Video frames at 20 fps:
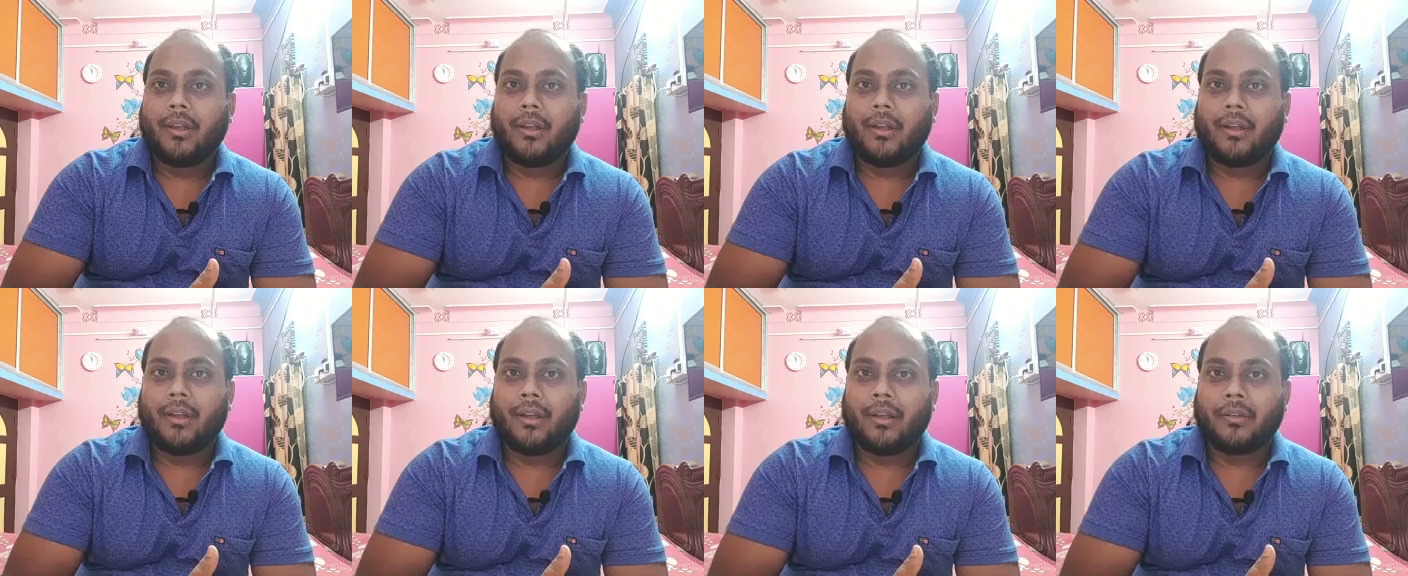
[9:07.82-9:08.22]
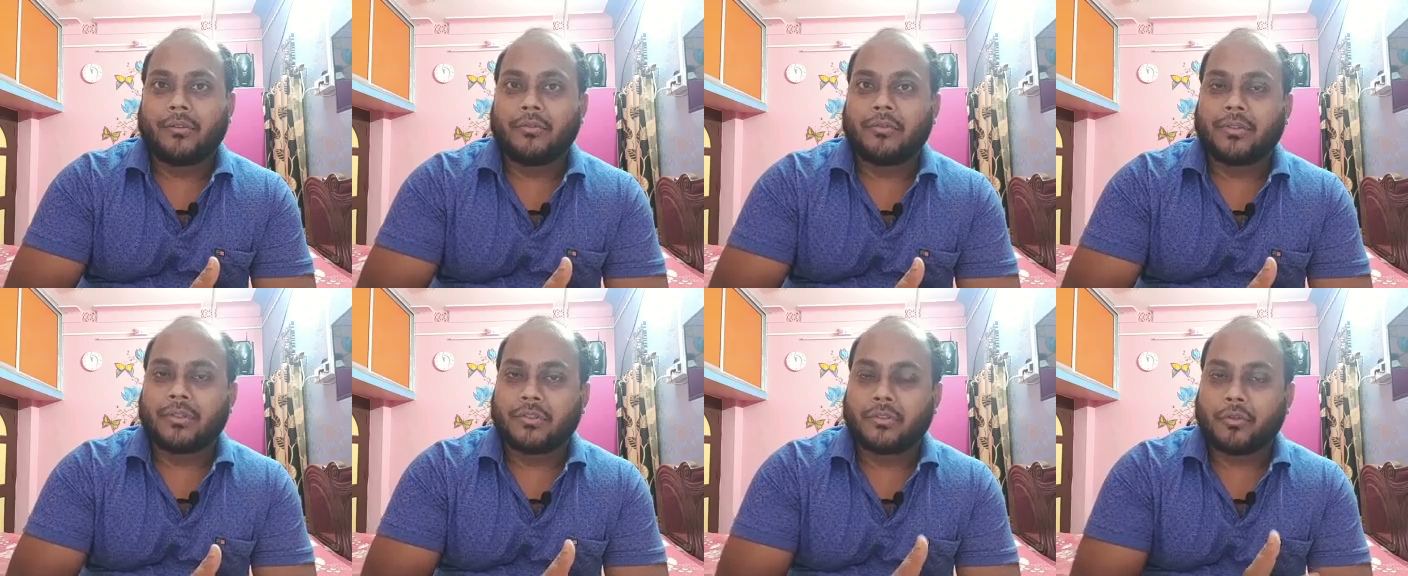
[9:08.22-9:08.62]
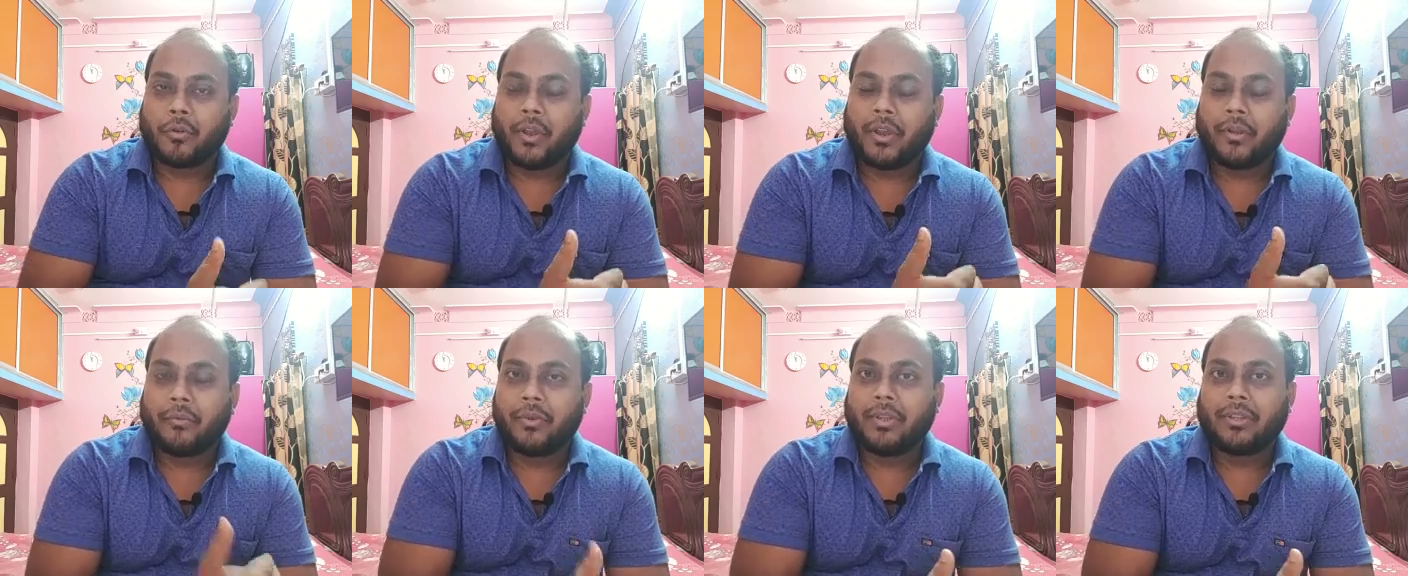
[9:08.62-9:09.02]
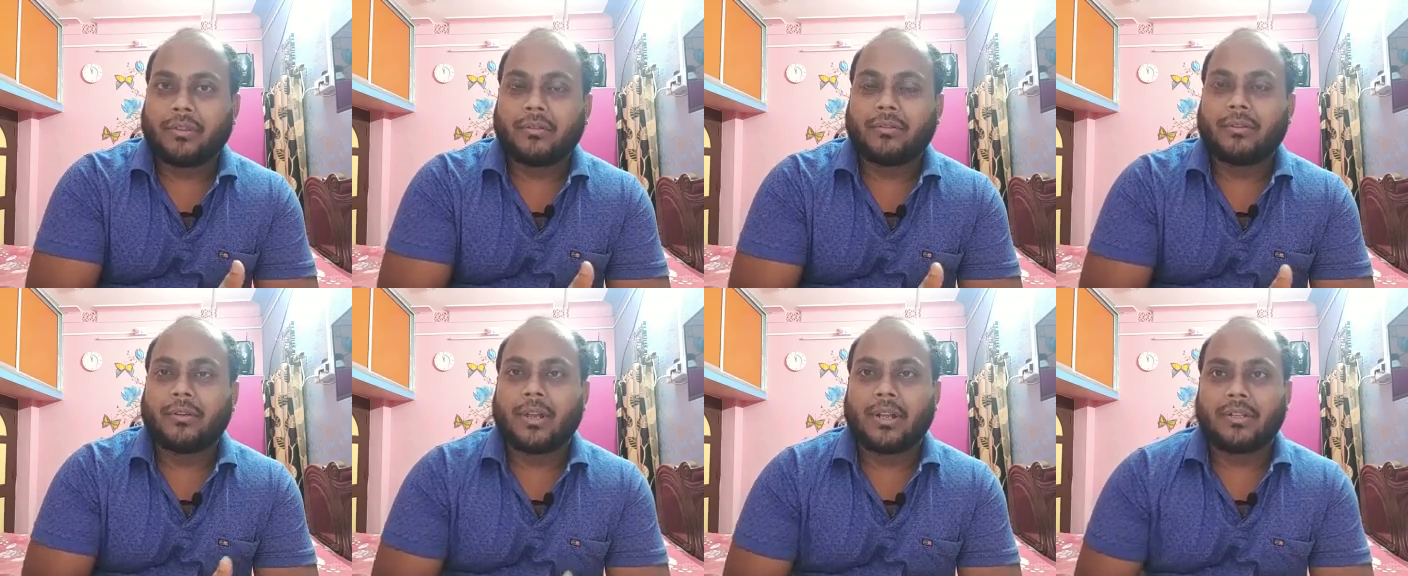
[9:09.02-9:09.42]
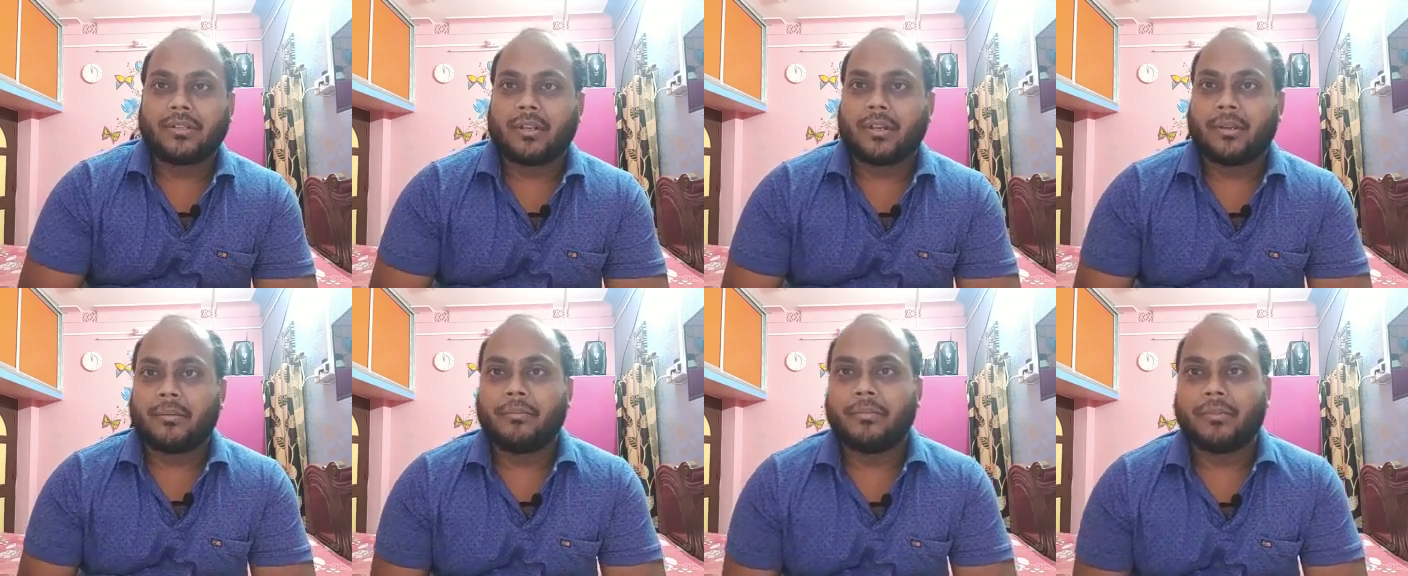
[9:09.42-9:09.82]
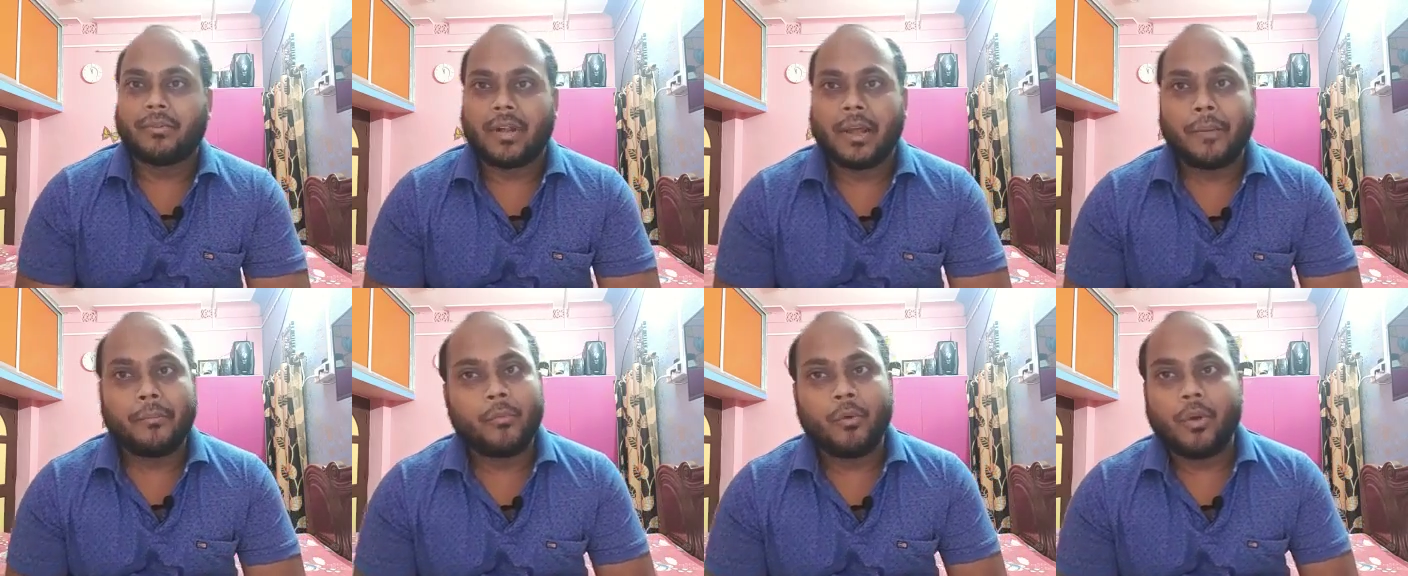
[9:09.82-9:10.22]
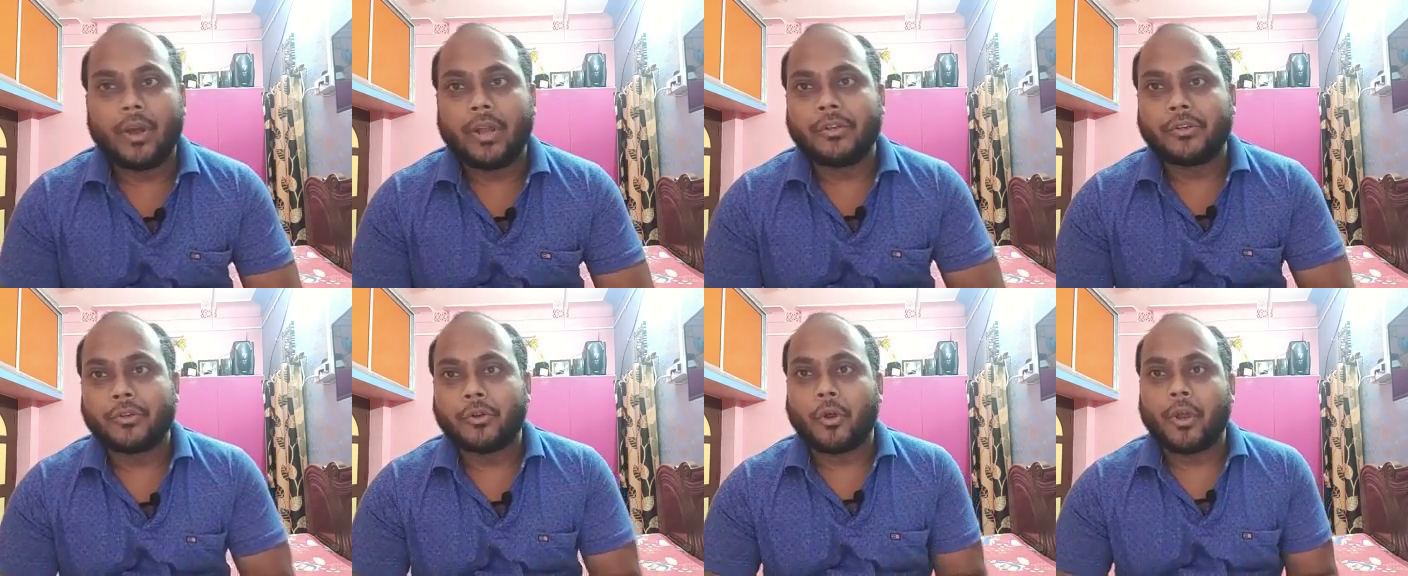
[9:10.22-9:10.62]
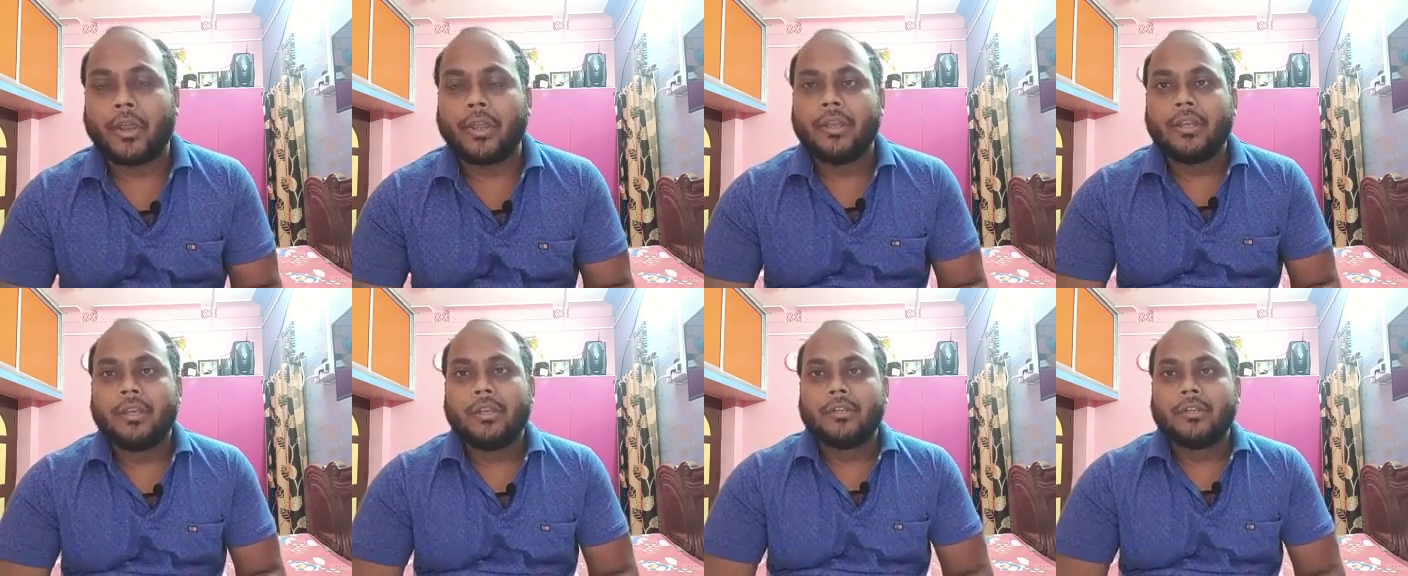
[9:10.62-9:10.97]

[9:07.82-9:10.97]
to just join with Raja Ram Mohan Roy.